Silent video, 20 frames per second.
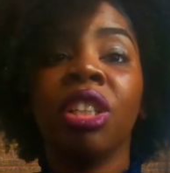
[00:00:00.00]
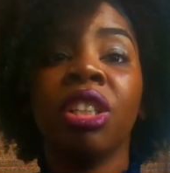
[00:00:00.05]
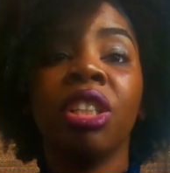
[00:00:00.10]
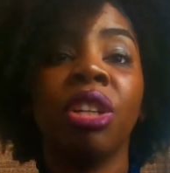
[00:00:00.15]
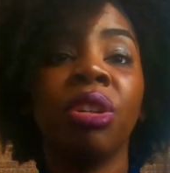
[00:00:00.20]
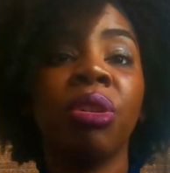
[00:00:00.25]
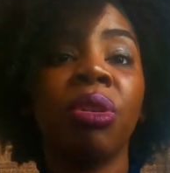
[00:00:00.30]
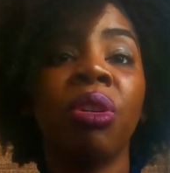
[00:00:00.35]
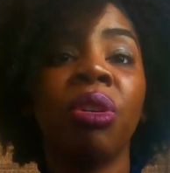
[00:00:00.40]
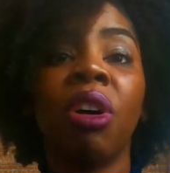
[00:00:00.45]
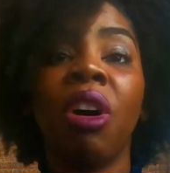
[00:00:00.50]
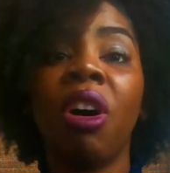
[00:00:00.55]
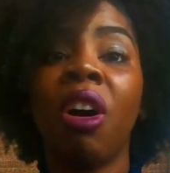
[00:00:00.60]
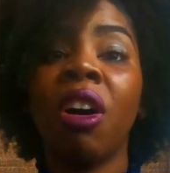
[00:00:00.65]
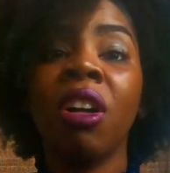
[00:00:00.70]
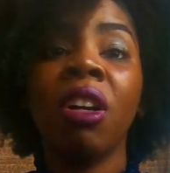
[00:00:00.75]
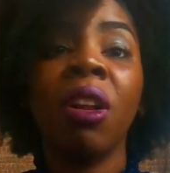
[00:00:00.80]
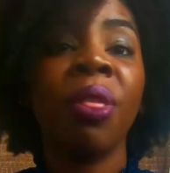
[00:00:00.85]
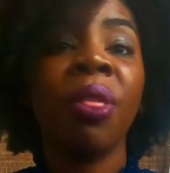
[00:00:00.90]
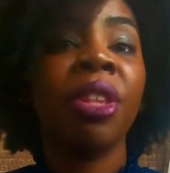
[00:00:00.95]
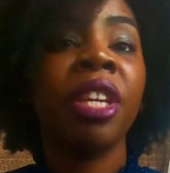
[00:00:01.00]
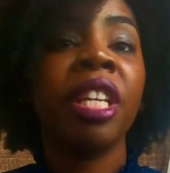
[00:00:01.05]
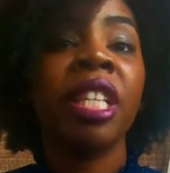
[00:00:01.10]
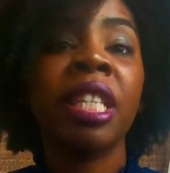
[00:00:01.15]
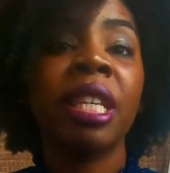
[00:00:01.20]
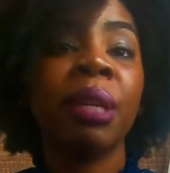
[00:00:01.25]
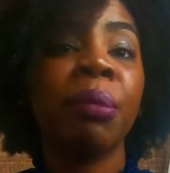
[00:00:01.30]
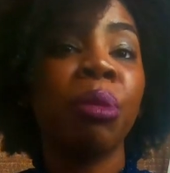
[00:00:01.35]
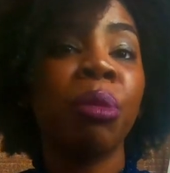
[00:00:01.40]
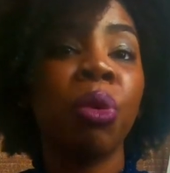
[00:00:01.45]
You know, all of
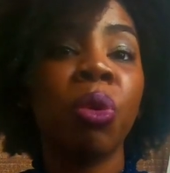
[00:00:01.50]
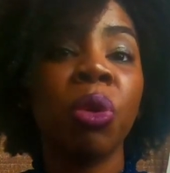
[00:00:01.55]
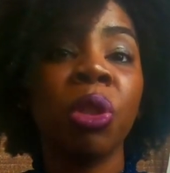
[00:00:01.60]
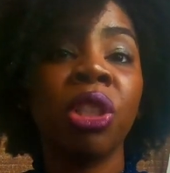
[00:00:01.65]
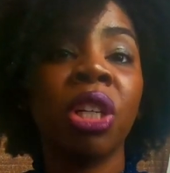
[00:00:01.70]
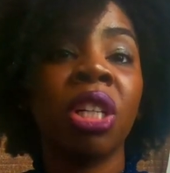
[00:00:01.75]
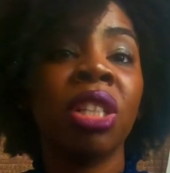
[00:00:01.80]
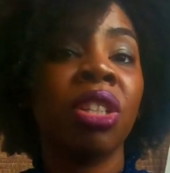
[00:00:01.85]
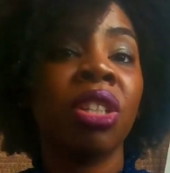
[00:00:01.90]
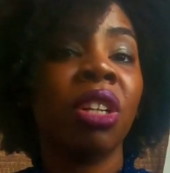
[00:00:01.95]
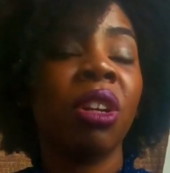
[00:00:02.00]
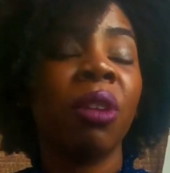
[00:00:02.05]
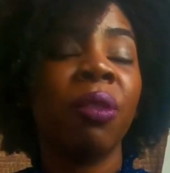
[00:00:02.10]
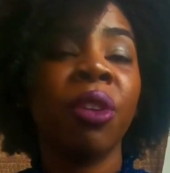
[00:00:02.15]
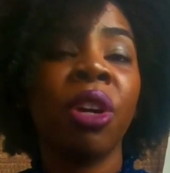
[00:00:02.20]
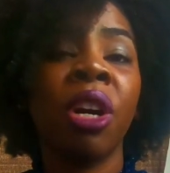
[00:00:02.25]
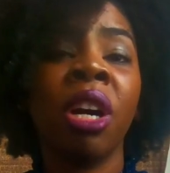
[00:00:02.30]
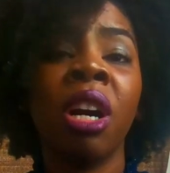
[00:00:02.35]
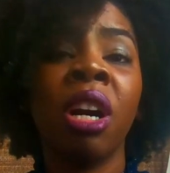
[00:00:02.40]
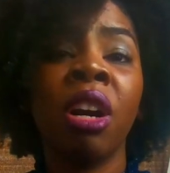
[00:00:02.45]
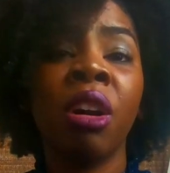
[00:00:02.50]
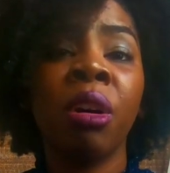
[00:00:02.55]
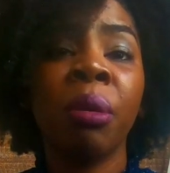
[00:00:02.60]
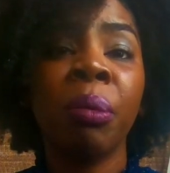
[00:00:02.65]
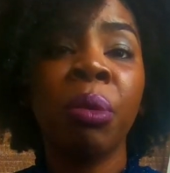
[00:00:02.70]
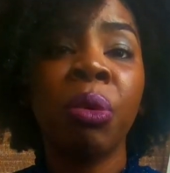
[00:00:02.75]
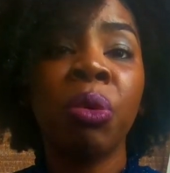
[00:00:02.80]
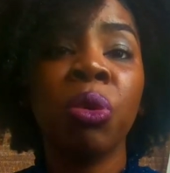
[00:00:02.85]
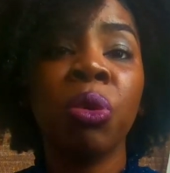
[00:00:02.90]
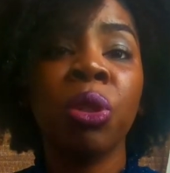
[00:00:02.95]
these emotions, all of your
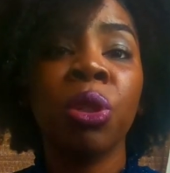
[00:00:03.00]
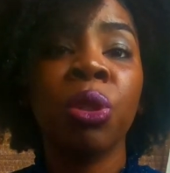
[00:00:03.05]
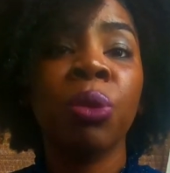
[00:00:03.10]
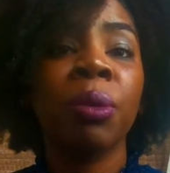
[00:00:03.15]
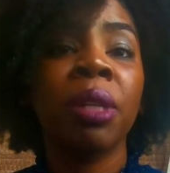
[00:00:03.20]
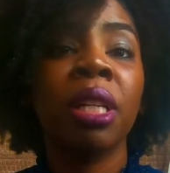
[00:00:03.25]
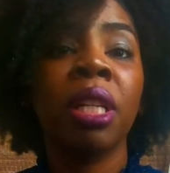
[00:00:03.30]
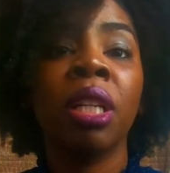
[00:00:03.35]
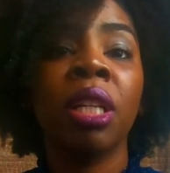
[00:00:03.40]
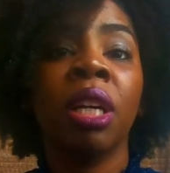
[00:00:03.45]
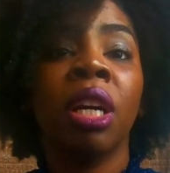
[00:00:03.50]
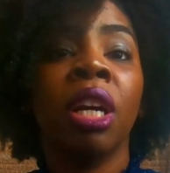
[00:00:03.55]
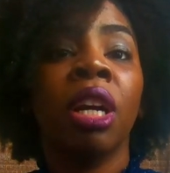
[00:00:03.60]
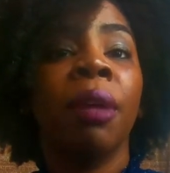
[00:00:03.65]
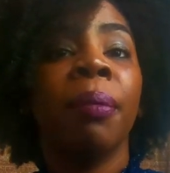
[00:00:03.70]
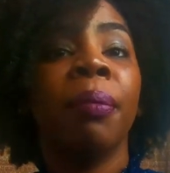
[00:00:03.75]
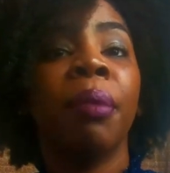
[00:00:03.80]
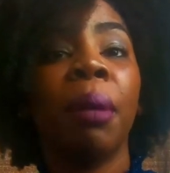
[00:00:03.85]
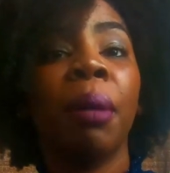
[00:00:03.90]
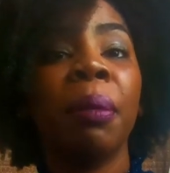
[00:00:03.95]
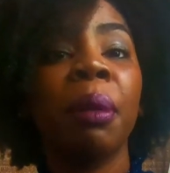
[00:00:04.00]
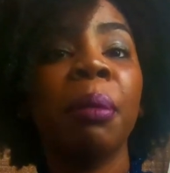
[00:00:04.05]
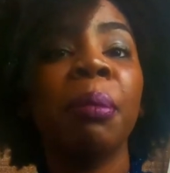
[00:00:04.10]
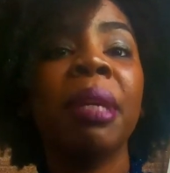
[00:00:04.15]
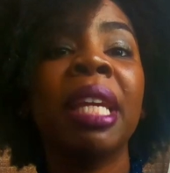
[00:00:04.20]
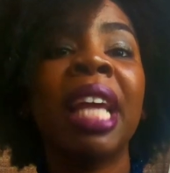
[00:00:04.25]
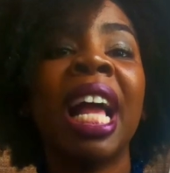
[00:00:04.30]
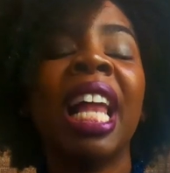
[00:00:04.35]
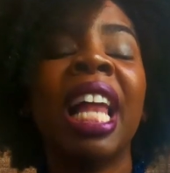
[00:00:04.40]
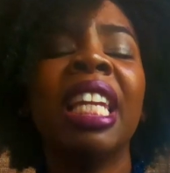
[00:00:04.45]
hormones will probably
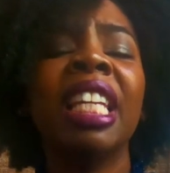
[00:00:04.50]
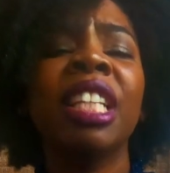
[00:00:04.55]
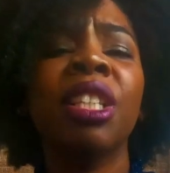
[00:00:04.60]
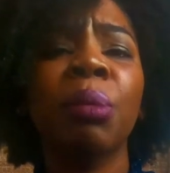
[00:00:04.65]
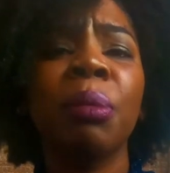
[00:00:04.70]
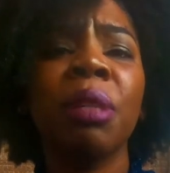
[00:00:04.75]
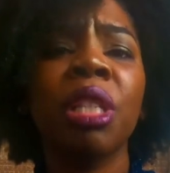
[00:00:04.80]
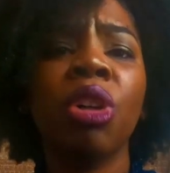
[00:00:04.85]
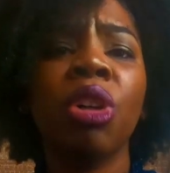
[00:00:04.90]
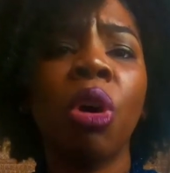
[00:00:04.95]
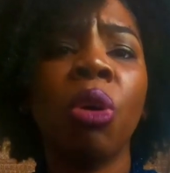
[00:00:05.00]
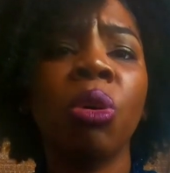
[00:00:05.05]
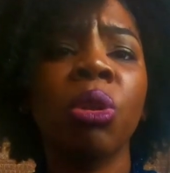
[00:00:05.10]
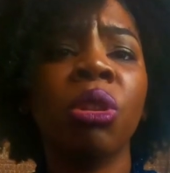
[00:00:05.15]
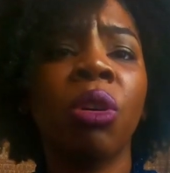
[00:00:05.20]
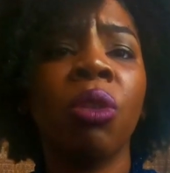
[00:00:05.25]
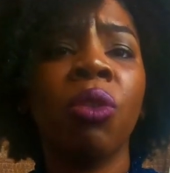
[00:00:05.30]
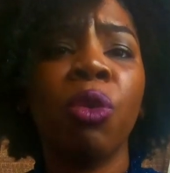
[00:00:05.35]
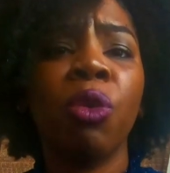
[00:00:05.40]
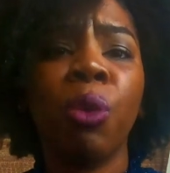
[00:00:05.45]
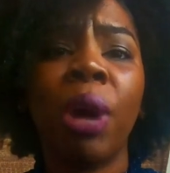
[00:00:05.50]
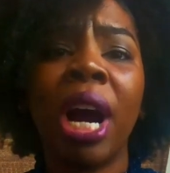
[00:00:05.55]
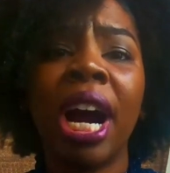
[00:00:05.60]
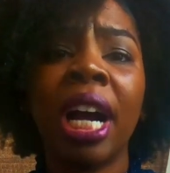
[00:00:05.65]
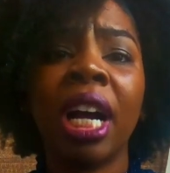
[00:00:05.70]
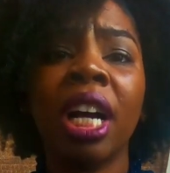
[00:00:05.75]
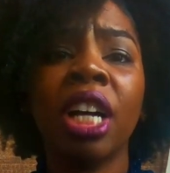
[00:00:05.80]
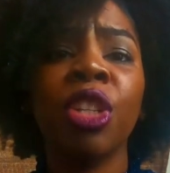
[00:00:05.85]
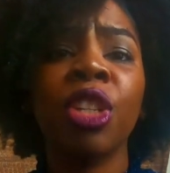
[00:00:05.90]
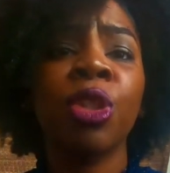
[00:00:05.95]
be a little bit out of
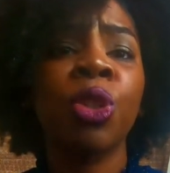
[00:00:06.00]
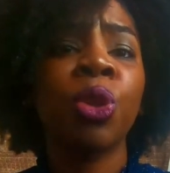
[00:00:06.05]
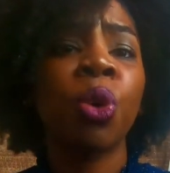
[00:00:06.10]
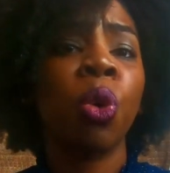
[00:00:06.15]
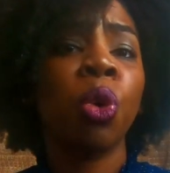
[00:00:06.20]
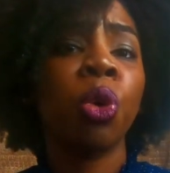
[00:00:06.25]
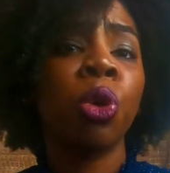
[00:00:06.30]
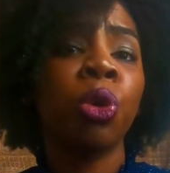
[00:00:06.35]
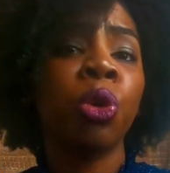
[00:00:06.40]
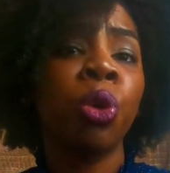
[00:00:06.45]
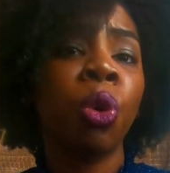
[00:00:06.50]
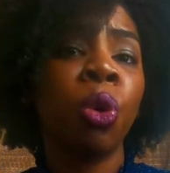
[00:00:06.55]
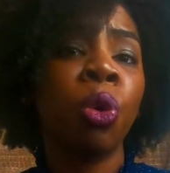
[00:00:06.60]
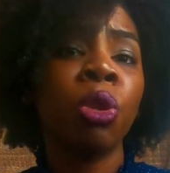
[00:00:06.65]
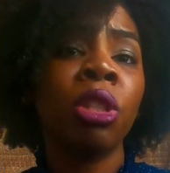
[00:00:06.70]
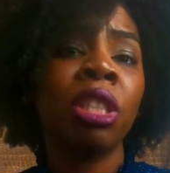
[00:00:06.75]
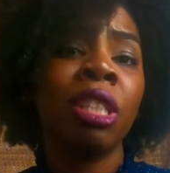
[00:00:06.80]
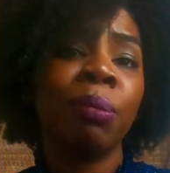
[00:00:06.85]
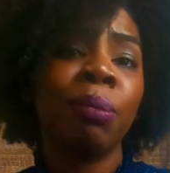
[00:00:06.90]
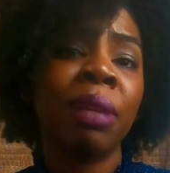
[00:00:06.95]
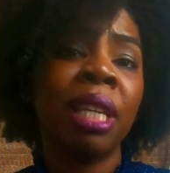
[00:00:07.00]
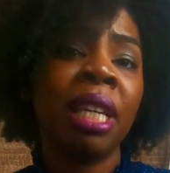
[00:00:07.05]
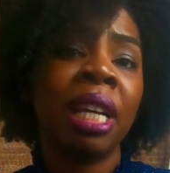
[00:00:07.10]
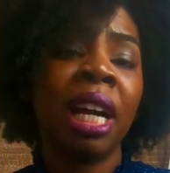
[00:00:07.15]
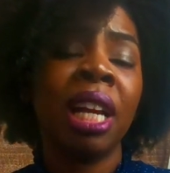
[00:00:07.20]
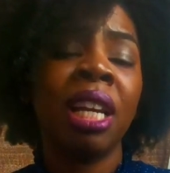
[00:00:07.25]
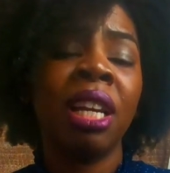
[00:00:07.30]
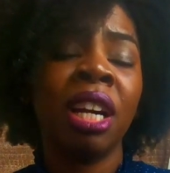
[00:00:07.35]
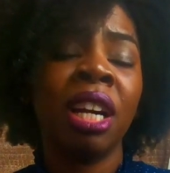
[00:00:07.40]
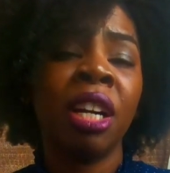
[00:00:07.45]
whack so don't be
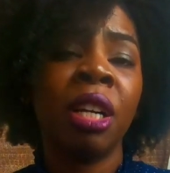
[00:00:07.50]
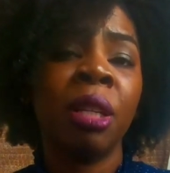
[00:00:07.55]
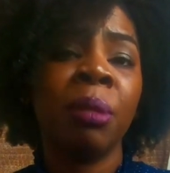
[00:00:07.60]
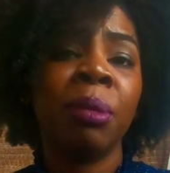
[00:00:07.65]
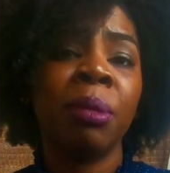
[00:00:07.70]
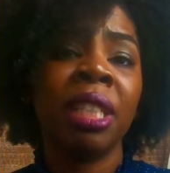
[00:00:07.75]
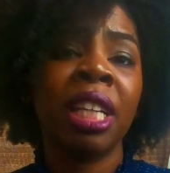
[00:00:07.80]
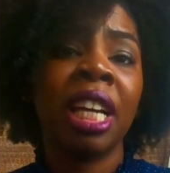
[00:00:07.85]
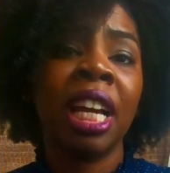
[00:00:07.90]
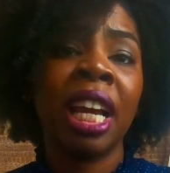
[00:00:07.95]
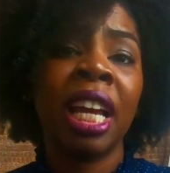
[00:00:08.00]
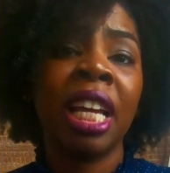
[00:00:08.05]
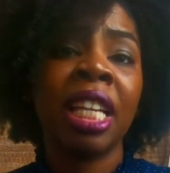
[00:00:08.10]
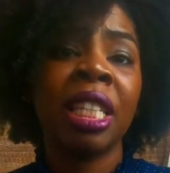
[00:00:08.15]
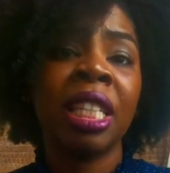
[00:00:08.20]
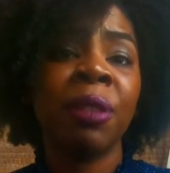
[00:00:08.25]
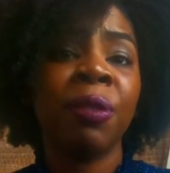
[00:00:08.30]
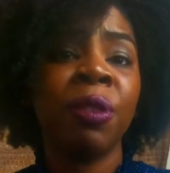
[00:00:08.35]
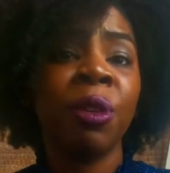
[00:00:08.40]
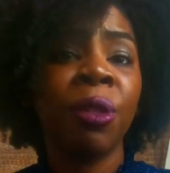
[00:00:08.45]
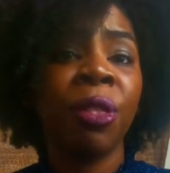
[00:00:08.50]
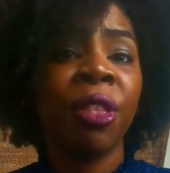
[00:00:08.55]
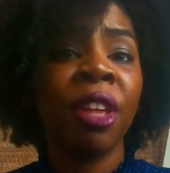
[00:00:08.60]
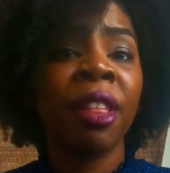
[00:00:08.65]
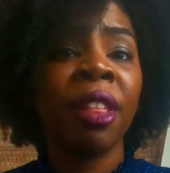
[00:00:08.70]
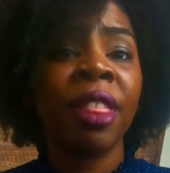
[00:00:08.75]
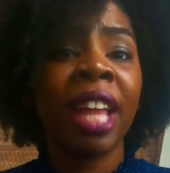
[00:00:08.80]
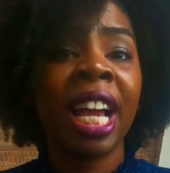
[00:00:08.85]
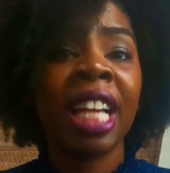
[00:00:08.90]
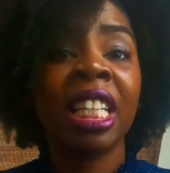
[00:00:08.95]
alarmed guys if you
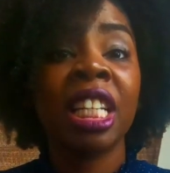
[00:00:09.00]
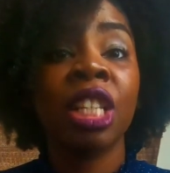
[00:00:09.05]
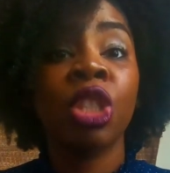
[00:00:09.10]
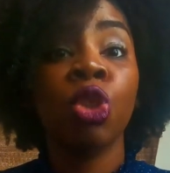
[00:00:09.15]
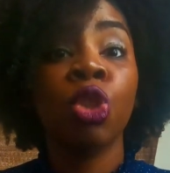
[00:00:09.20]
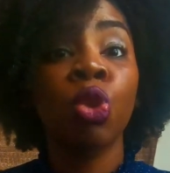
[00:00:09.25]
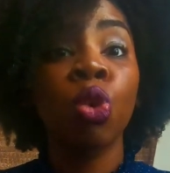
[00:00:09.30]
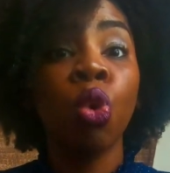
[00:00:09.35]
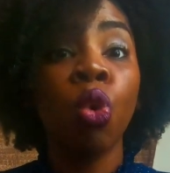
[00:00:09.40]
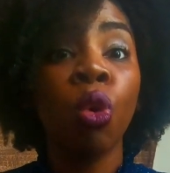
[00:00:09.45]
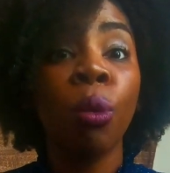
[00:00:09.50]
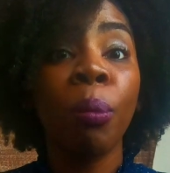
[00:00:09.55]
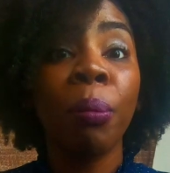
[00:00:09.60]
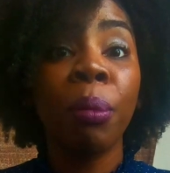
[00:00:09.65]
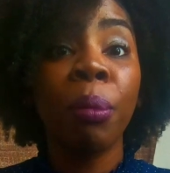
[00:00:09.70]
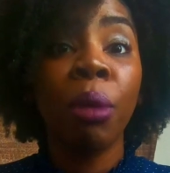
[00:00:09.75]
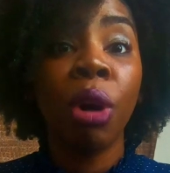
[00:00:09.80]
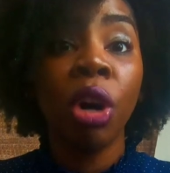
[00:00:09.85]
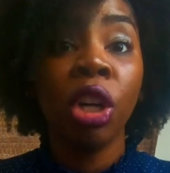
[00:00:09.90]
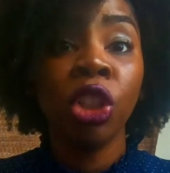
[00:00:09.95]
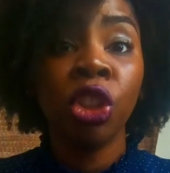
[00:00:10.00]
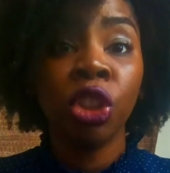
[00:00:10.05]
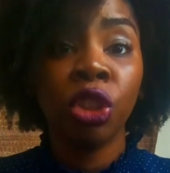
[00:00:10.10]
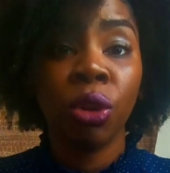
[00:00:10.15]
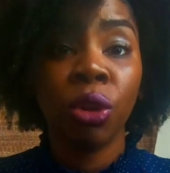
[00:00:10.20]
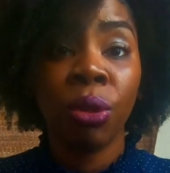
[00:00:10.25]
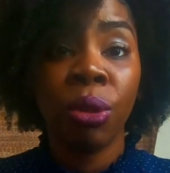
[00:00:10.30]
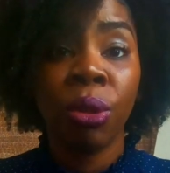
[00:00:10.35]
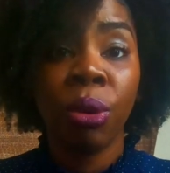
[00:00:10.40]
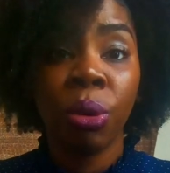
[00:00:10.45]
think that it's too
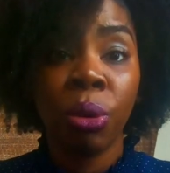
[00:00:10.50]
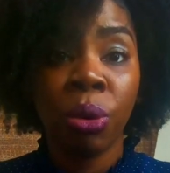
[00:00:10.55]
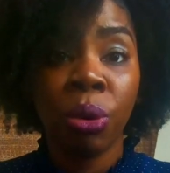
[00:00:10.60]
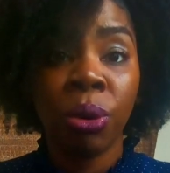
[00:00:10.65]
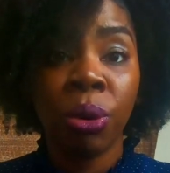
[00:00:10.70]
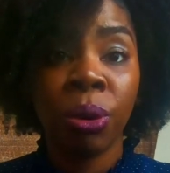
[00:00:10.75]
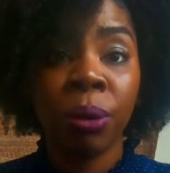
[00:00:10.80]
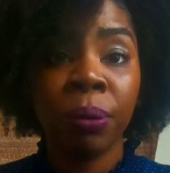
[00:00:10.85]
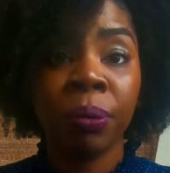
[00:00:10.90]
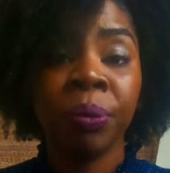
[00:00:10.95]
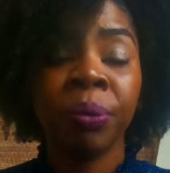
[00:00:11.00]
much though